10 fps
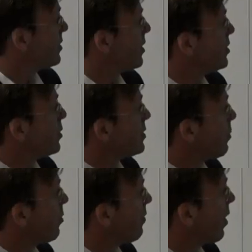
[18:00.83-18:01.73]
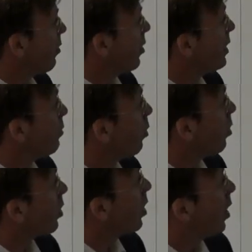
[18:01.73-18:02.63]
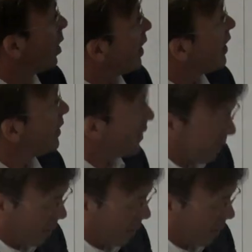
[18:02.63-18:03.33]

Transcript: this is some of our early work in,